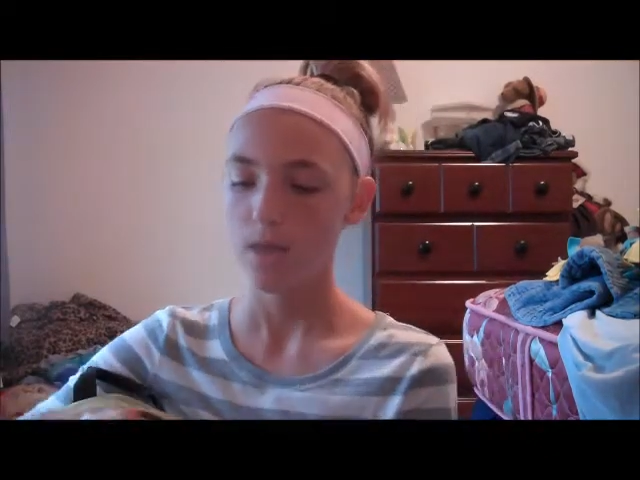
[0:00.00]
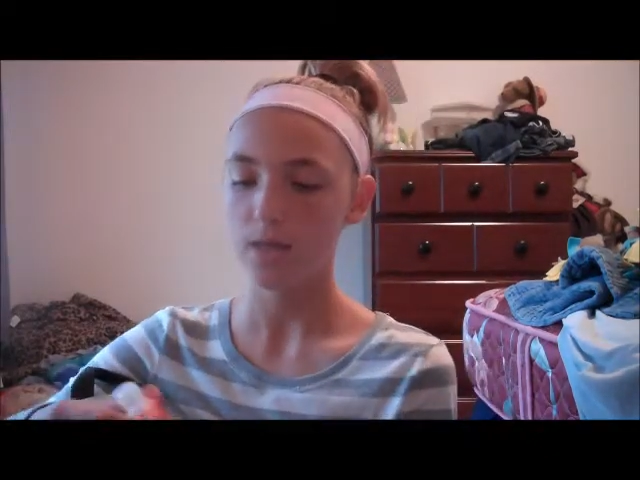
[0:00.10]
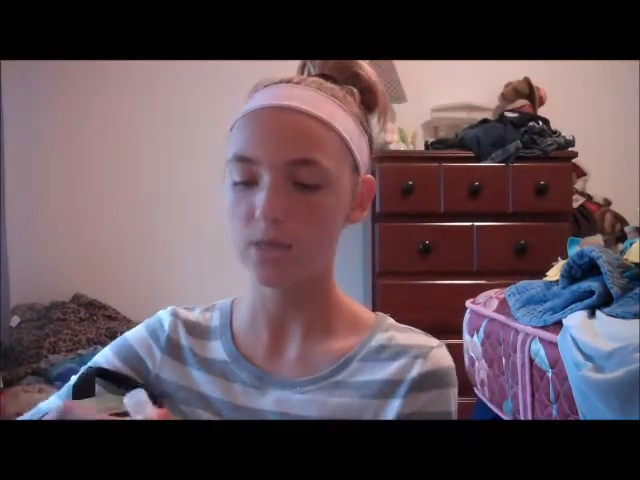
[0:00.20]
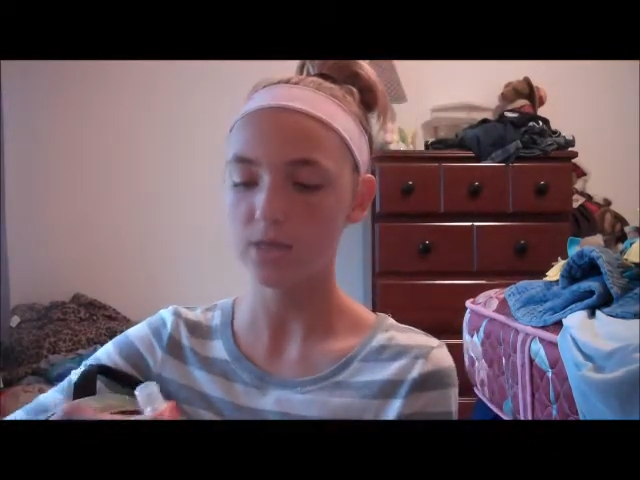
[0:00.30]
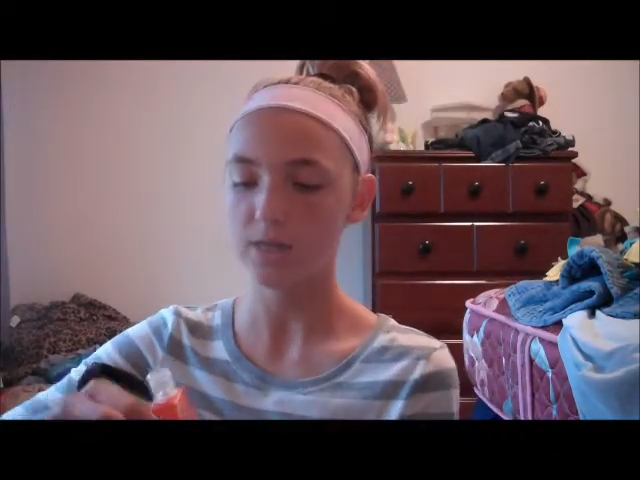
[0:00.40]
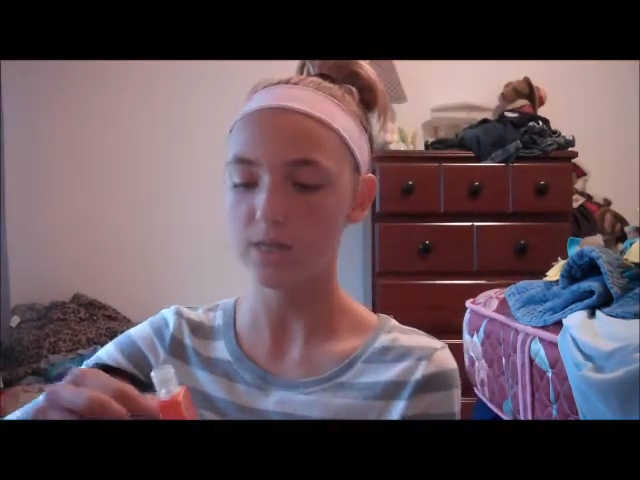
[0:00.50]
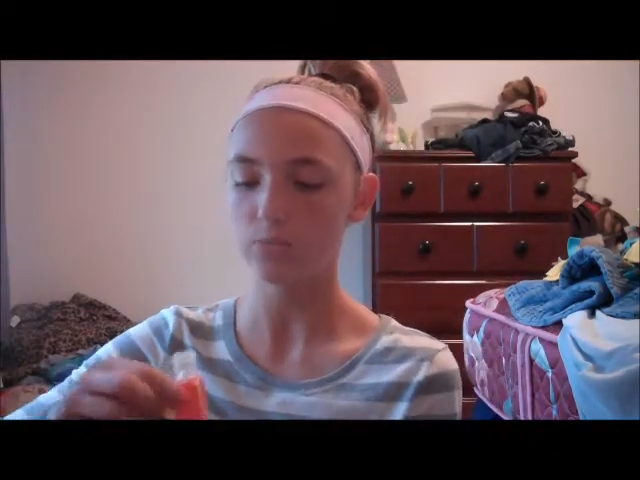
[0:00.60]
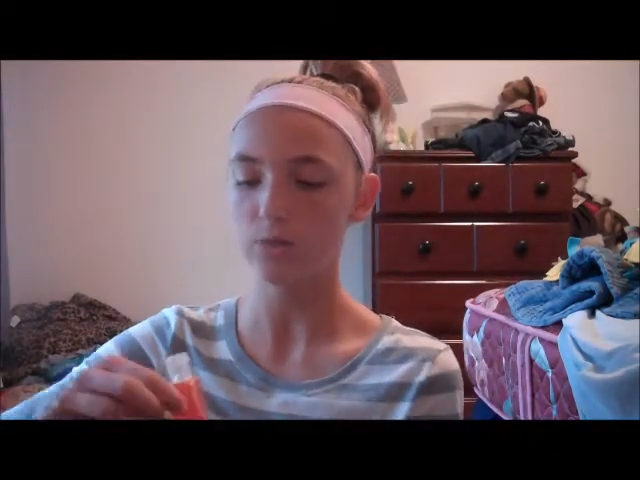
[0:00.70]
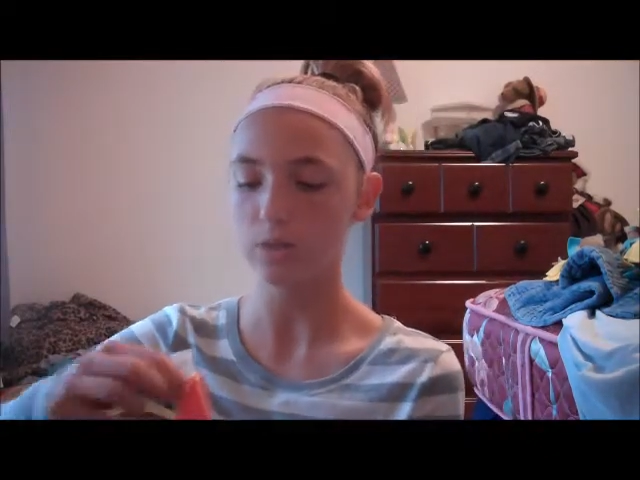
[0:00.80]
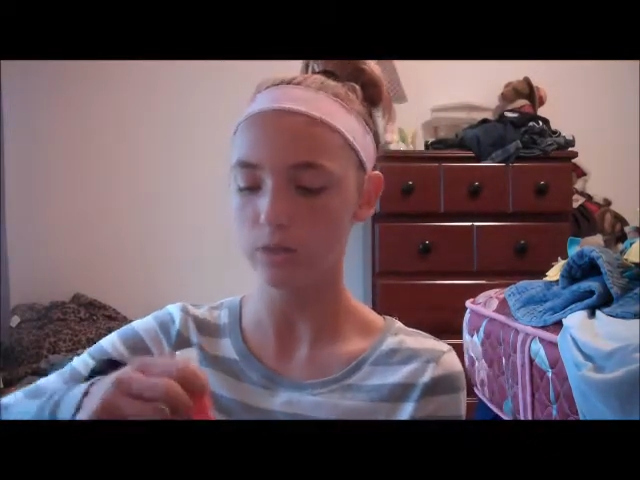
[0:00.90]
And it just has
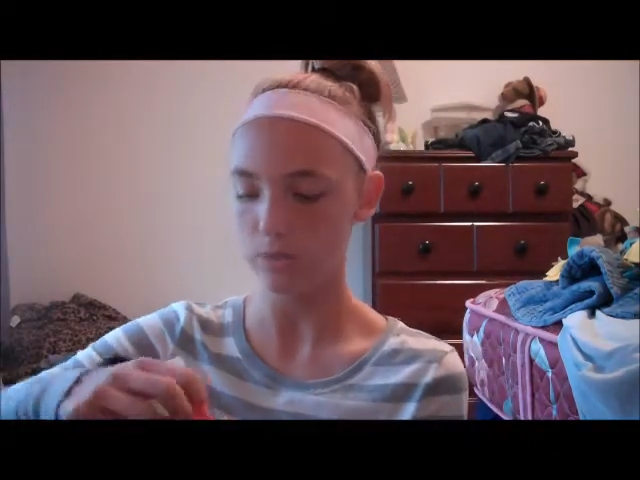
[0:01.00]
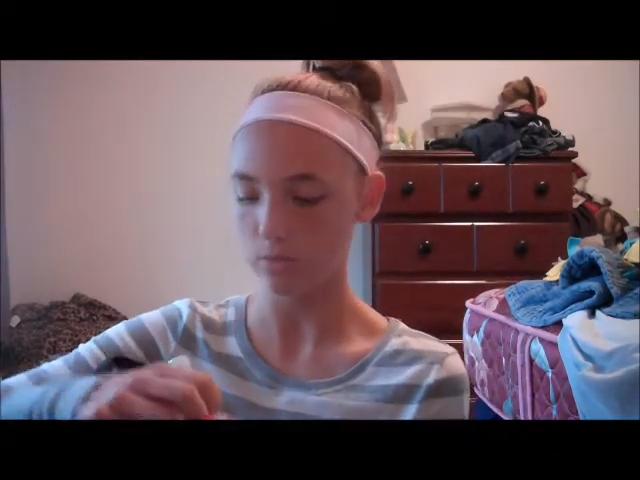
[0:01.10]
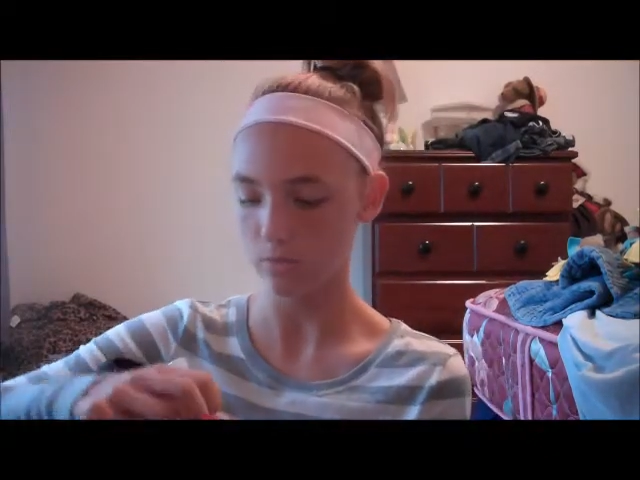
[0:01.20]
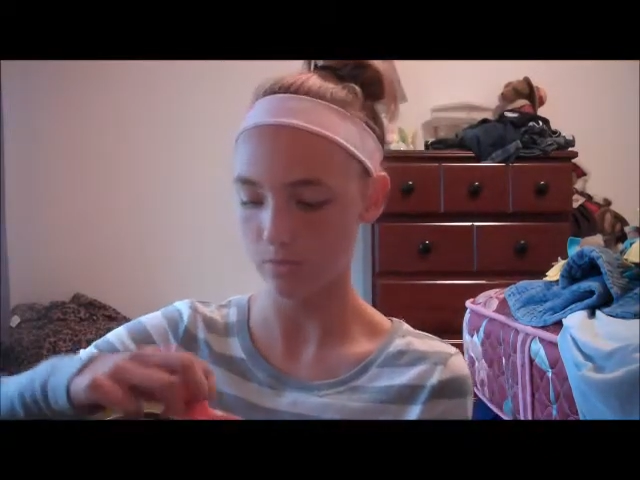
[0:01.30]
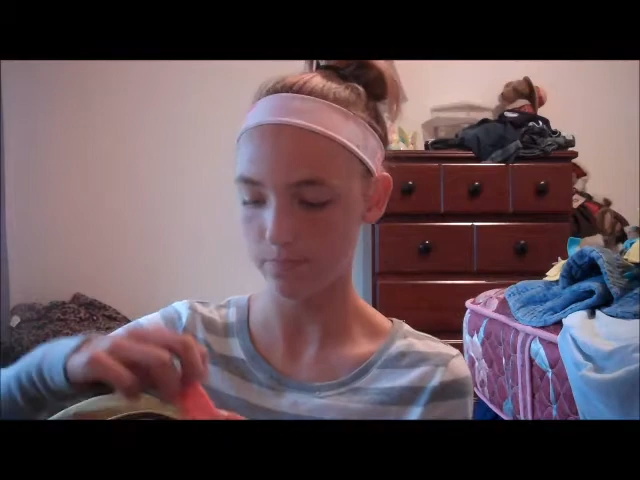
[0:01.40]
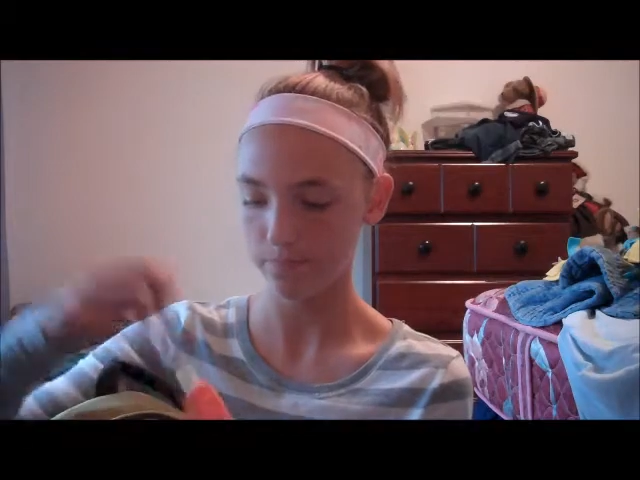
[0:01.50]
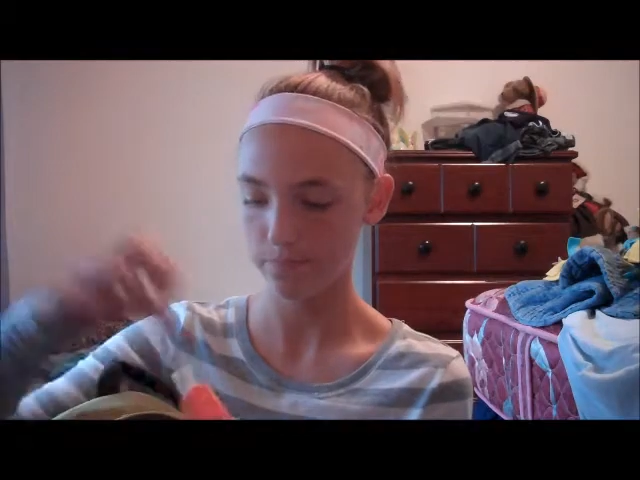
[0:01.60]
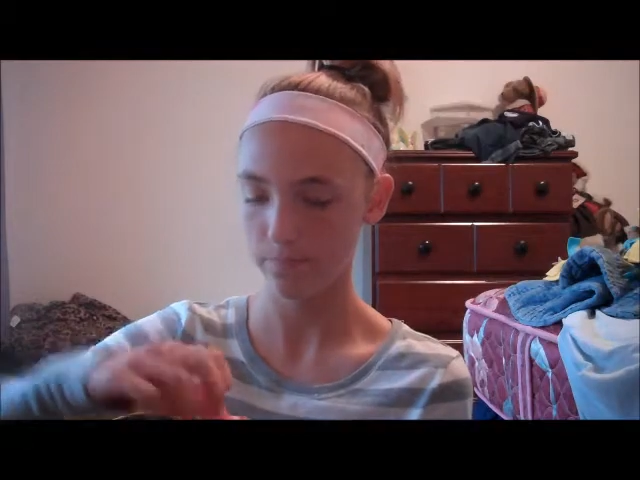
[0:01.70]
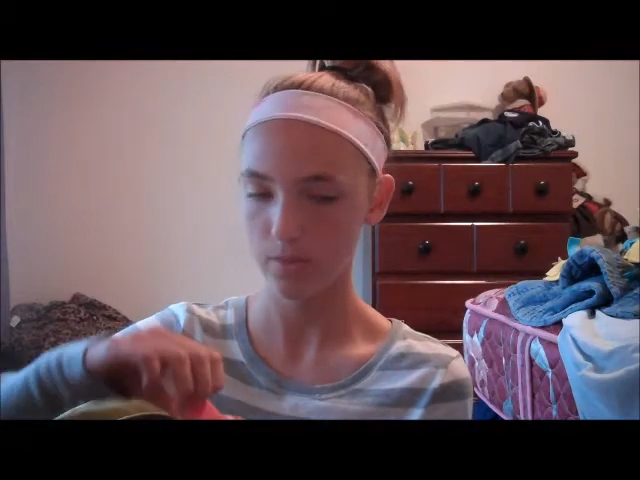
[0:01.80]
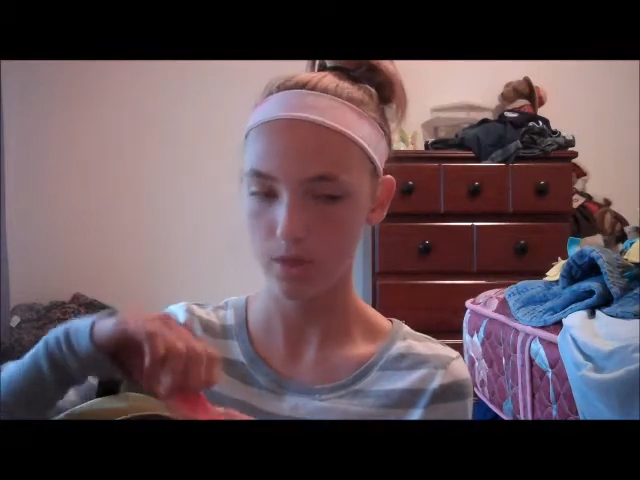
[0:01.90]
one of these little
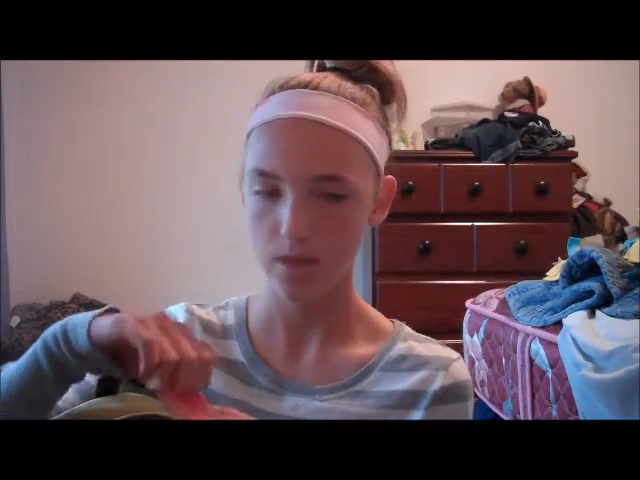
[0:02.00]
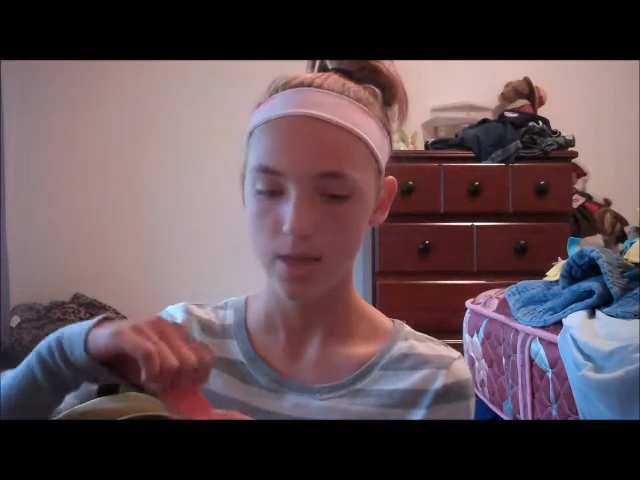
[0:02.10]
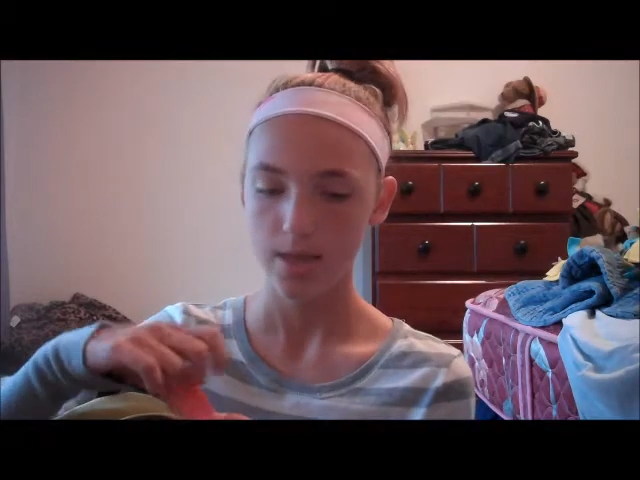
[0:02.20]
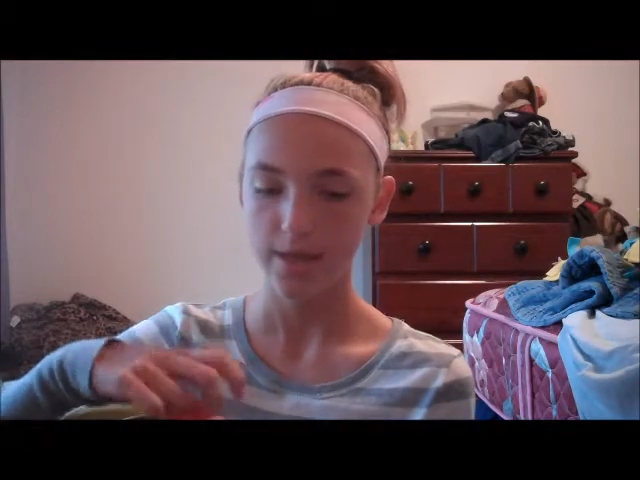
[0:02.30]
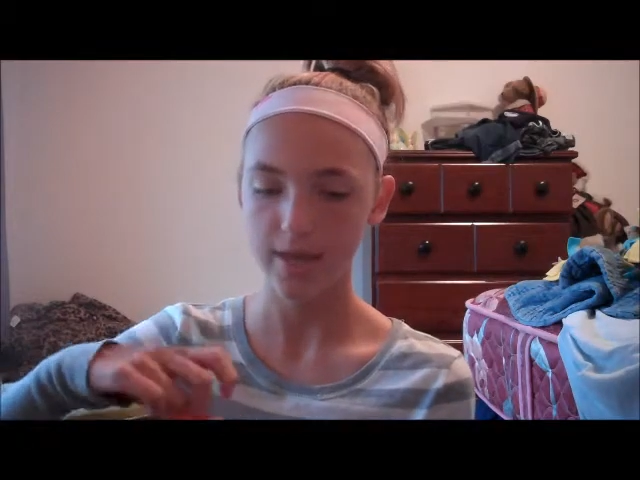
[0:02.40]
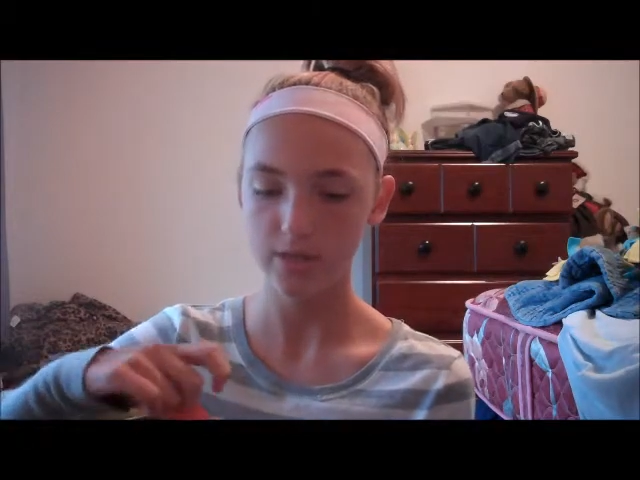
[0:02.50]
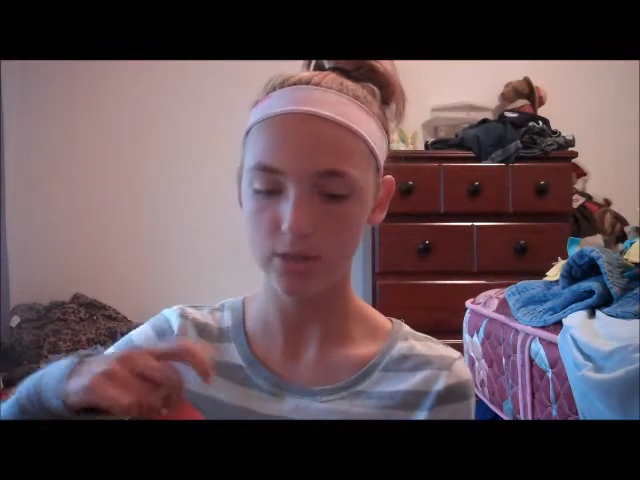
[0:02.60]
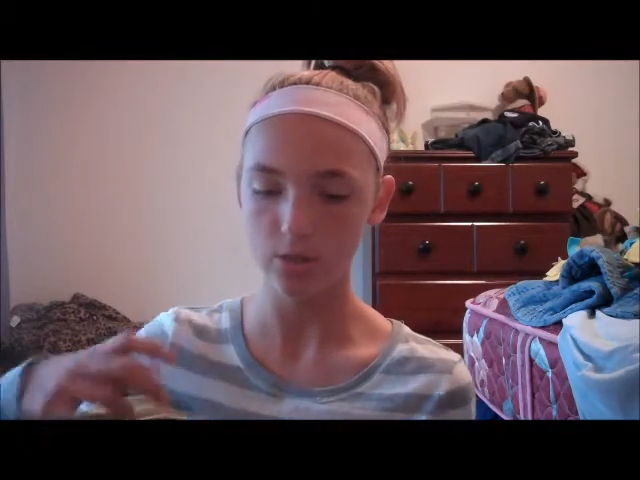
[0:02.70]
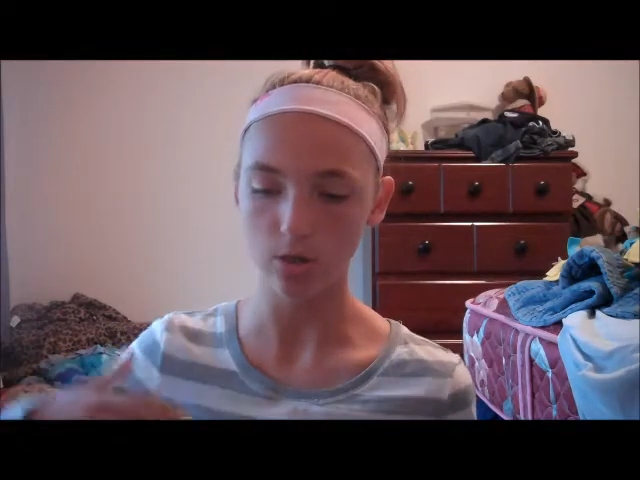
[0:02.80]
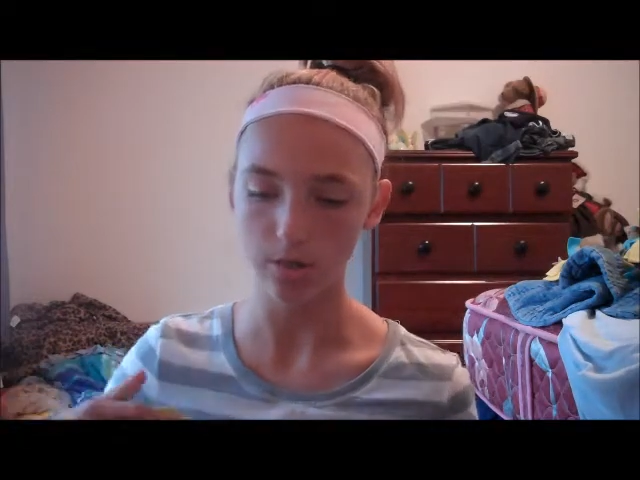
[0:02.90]

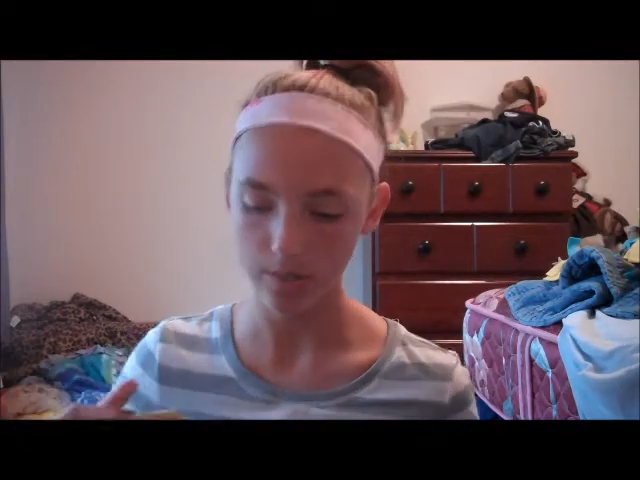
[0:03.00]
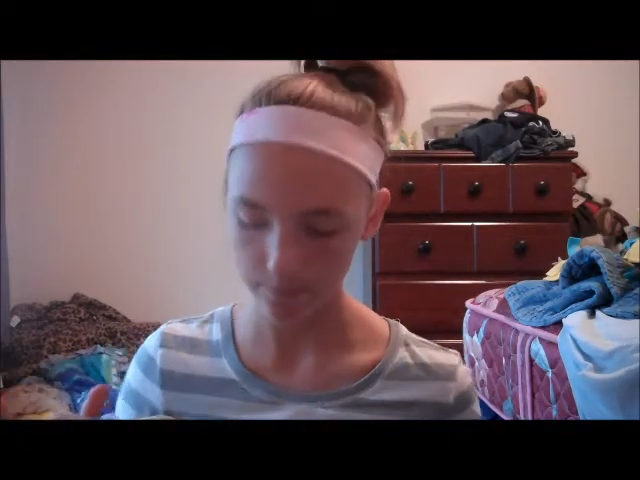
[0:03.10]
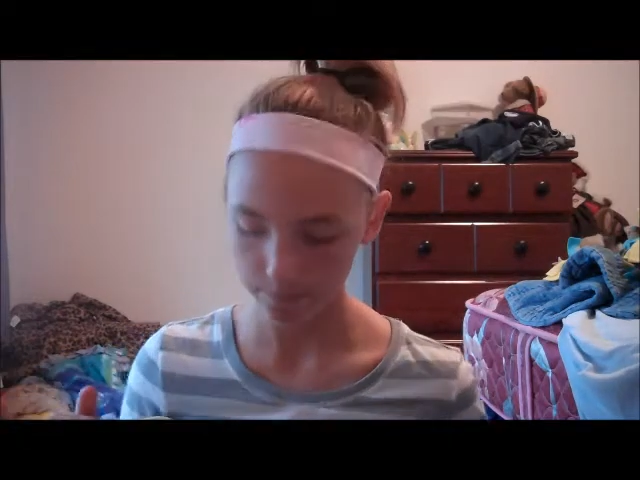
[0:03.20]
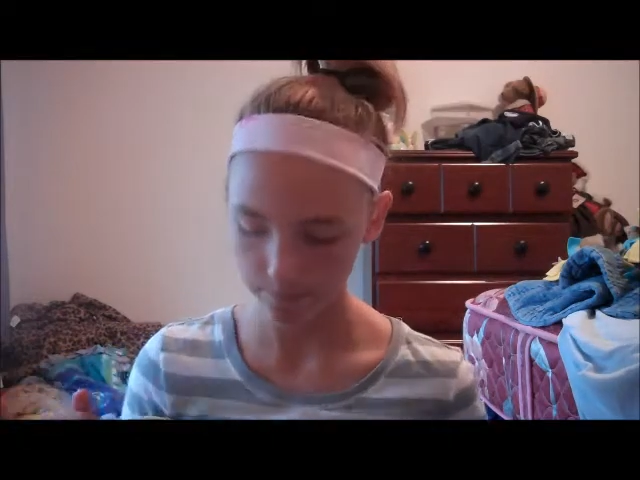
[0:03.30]
cases on it.